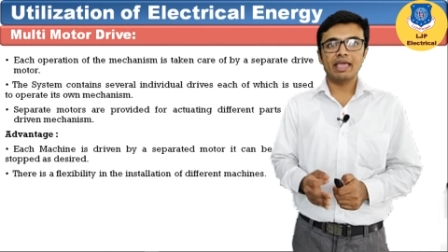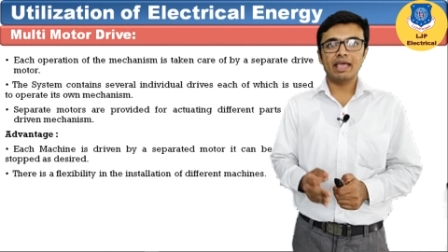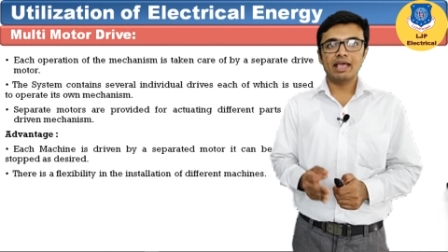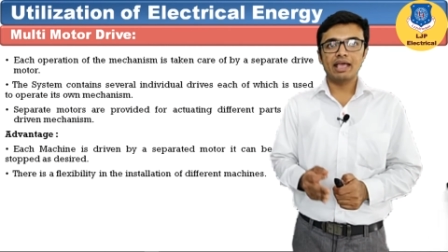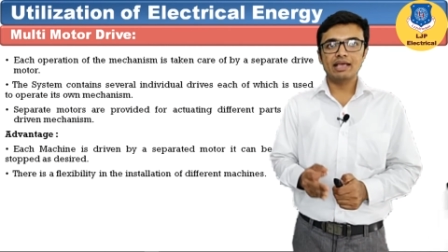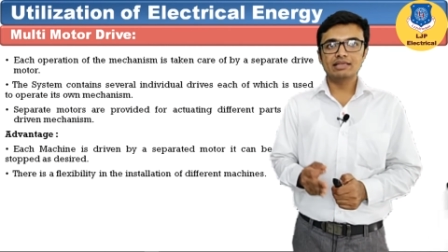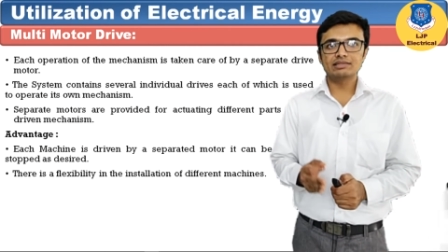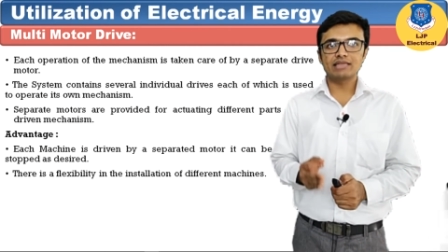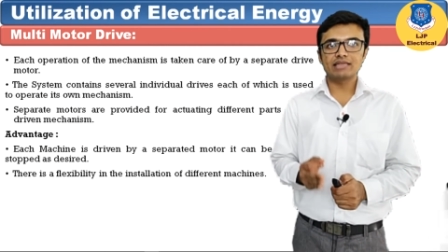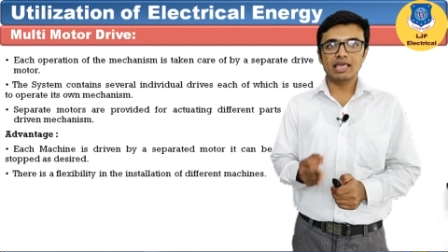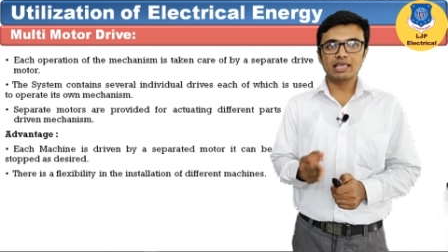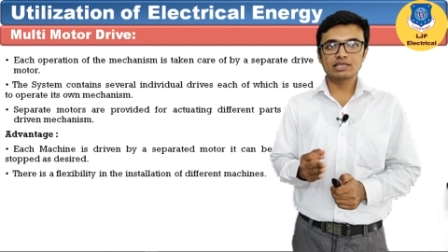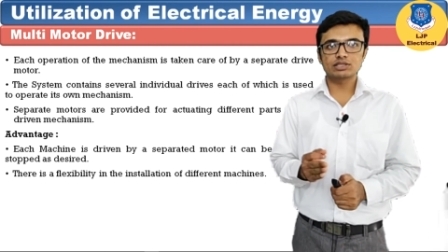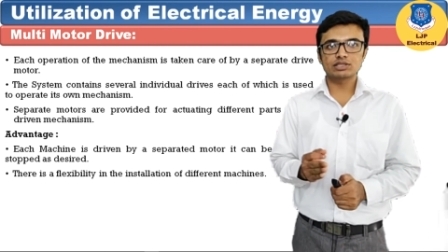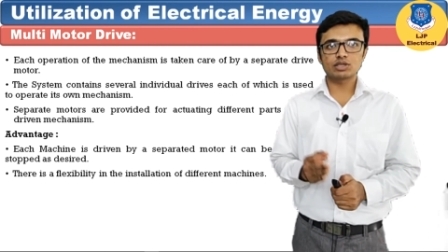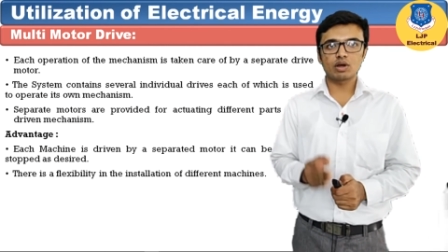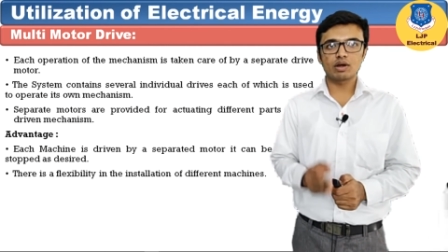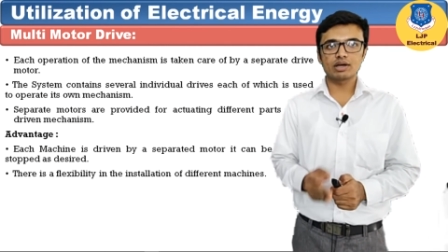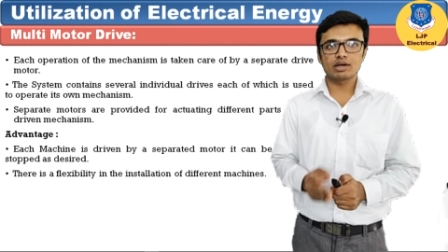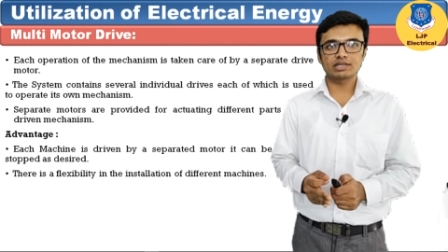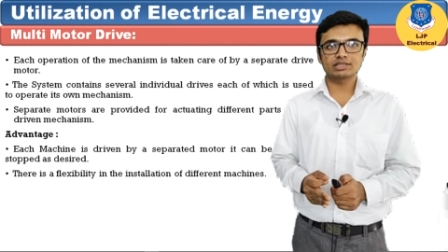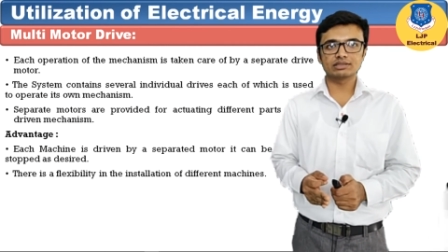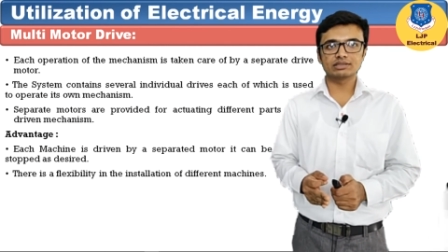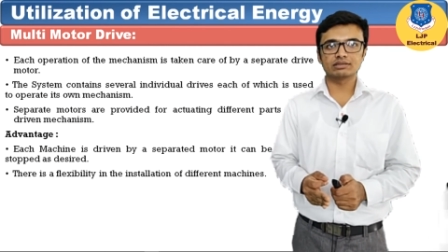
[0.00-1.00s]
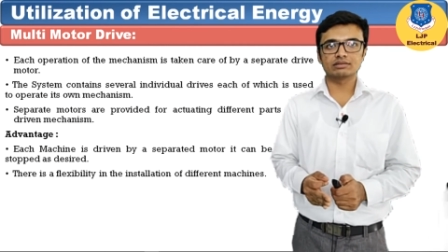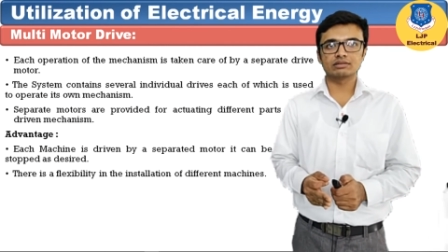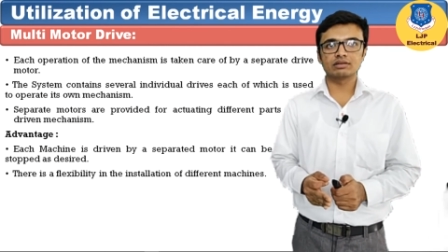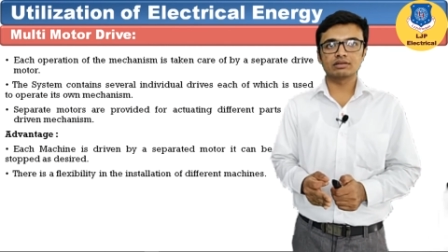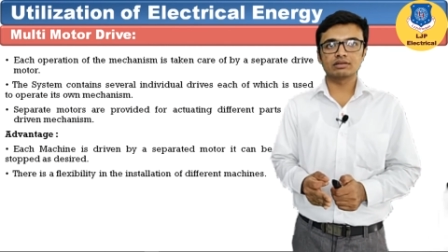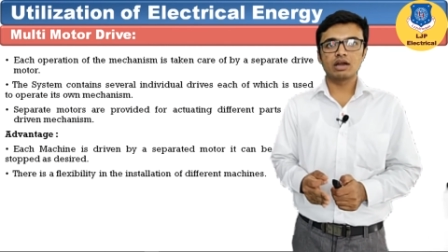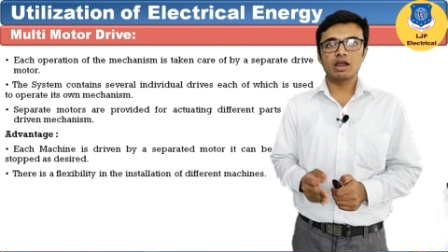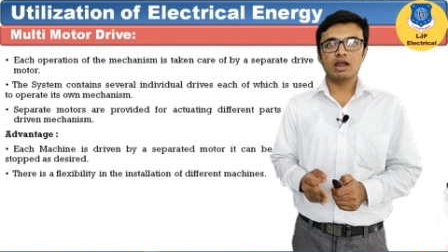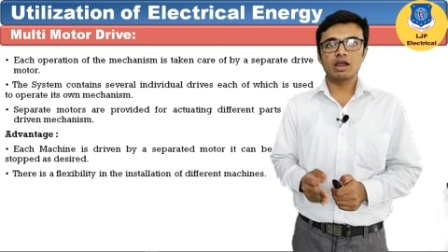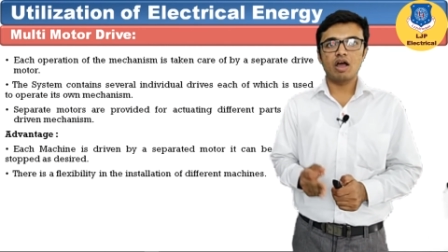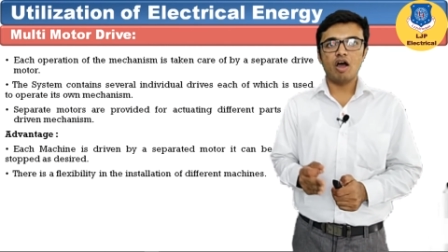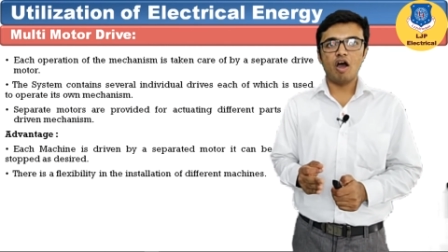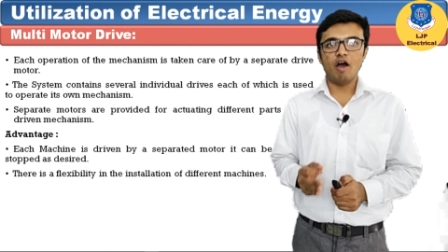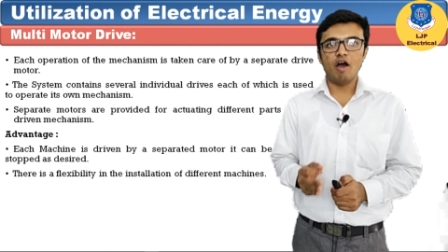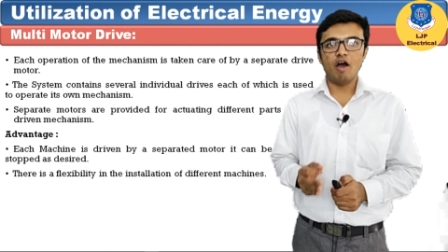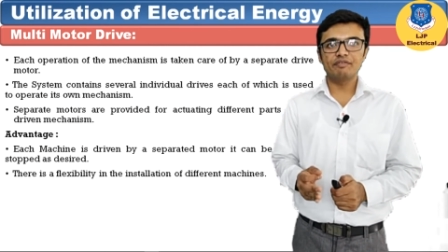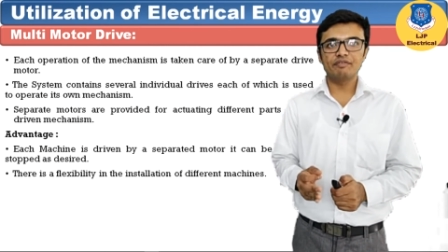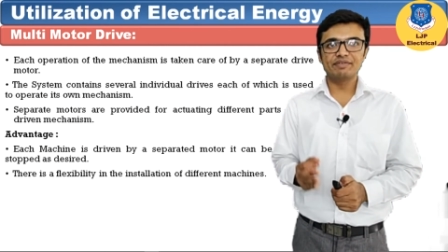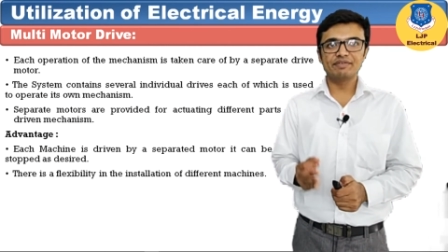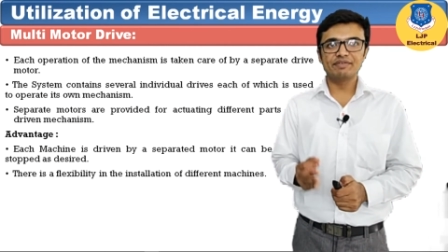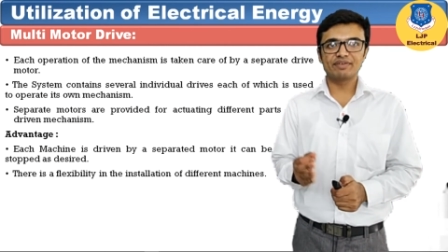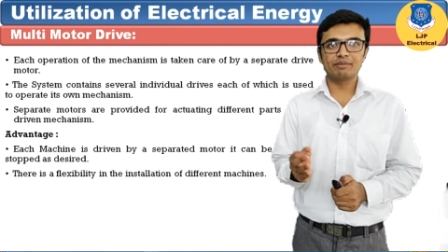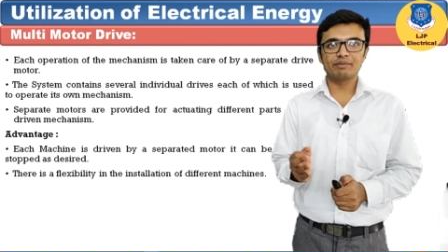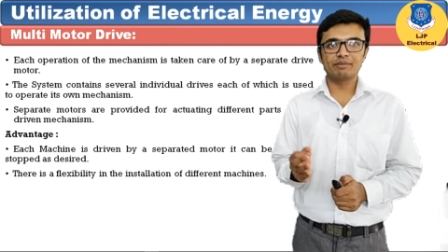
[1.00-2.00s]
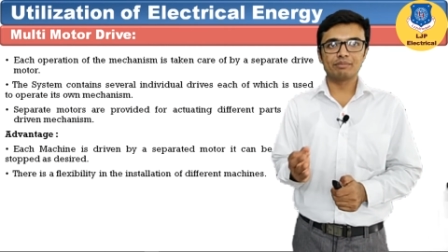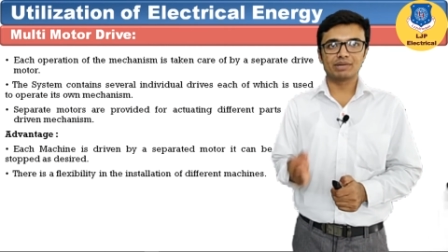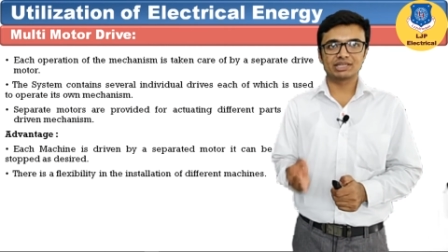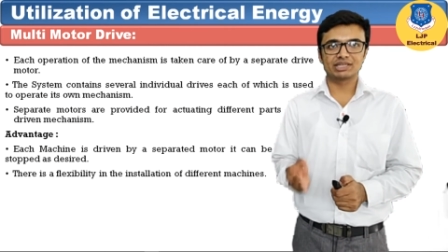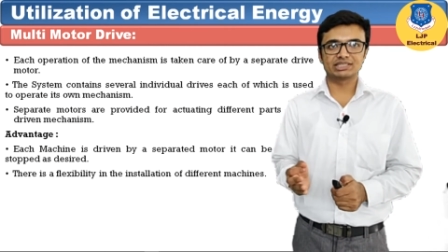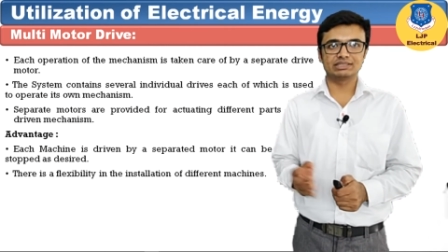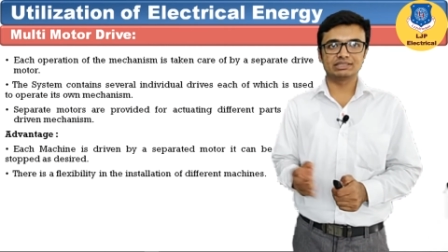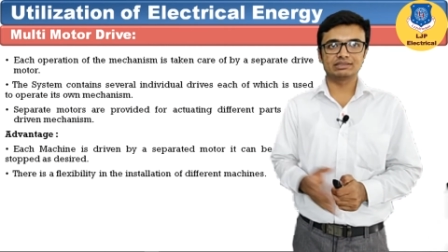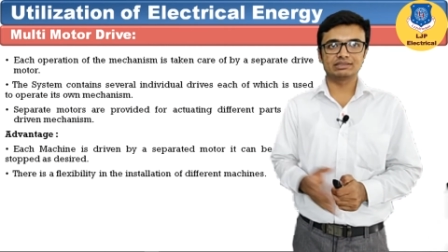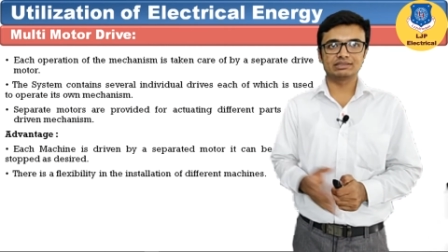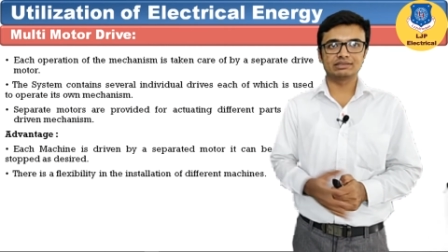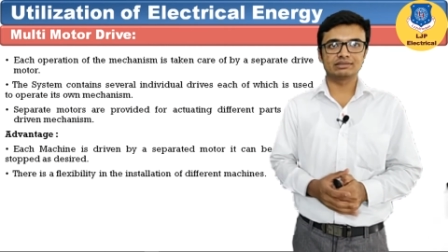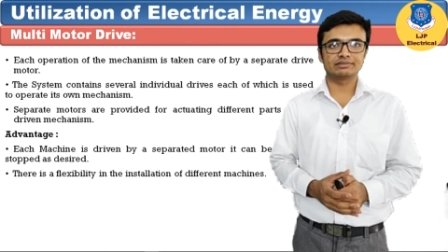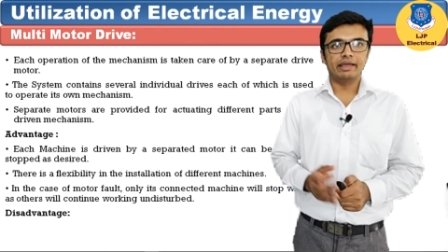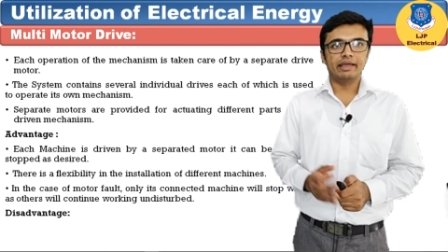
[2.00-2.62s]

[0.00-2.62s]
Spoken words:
in the installation of different machine.